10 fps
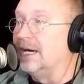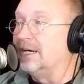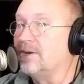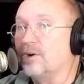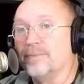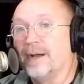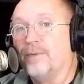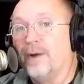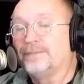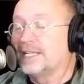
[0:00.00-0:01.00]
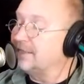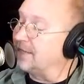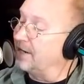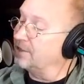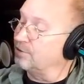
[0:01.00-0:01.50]
uh, go to my website
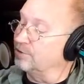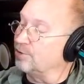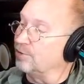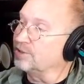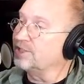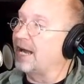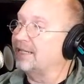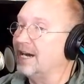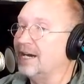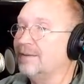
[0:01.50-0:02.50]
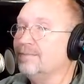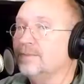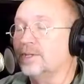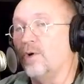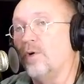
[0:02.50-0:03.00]

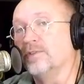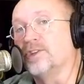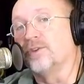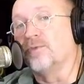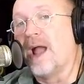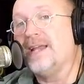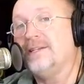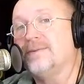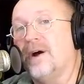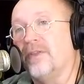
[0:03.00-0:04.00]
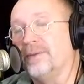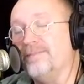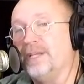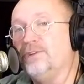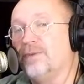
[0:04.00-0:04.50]
dinosaurgeorge.com go over to the right on the
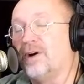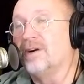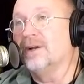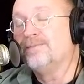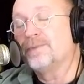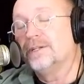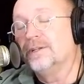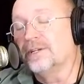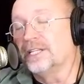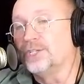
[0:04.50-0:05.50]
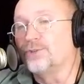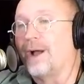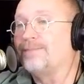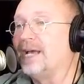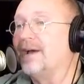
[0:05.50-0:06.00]
menu bar look at the
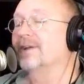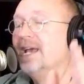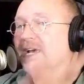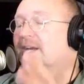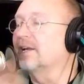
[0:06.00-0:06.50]
drop down,